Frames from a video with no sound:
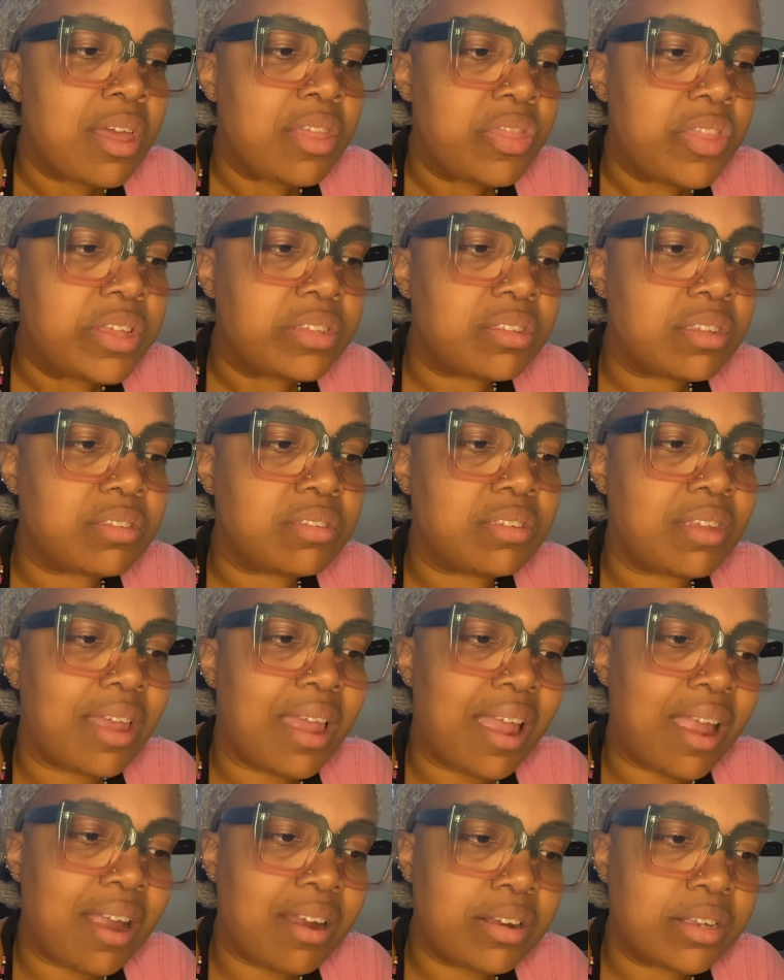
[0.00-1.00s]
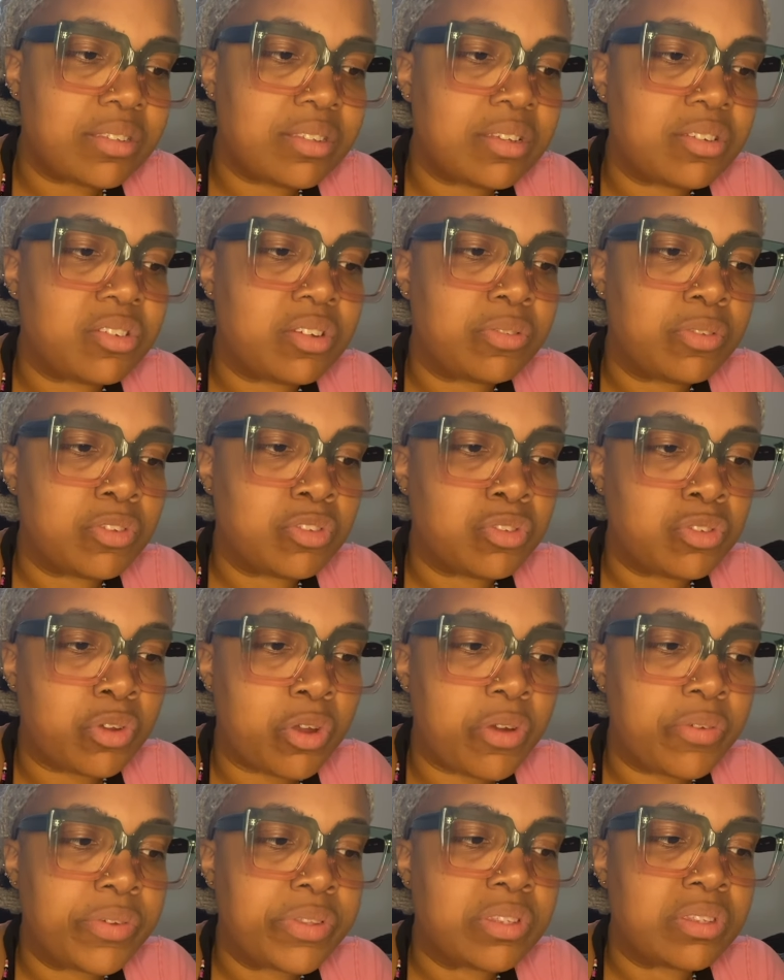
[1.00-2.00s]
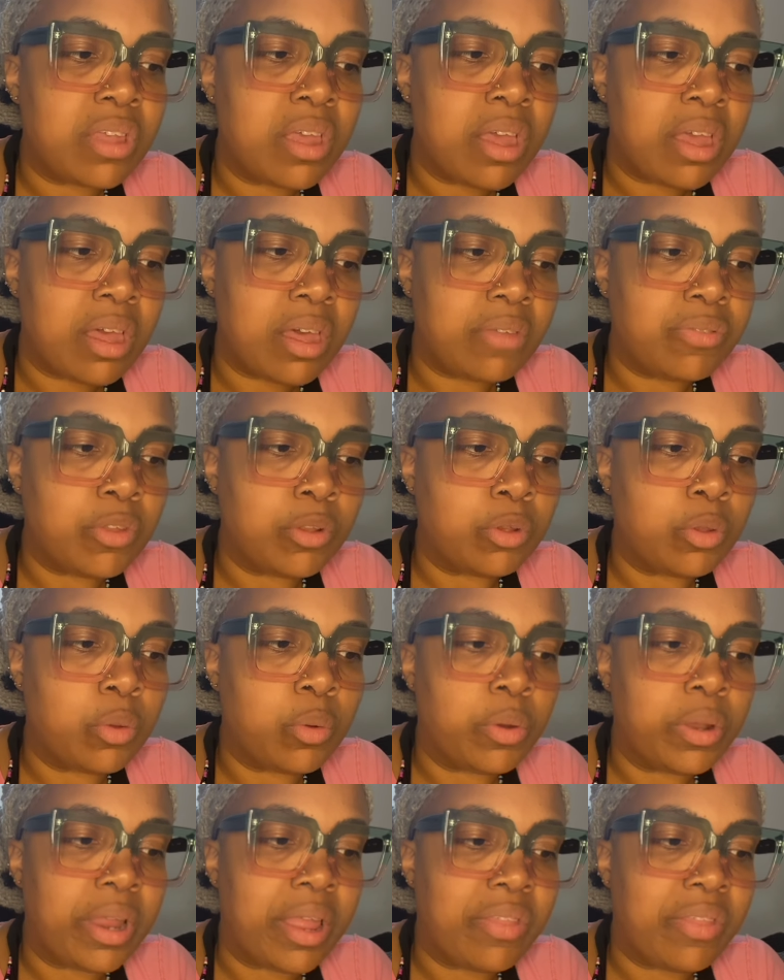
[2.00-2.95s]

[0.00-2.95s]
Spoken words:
This is the heritage of the servants of the Lord,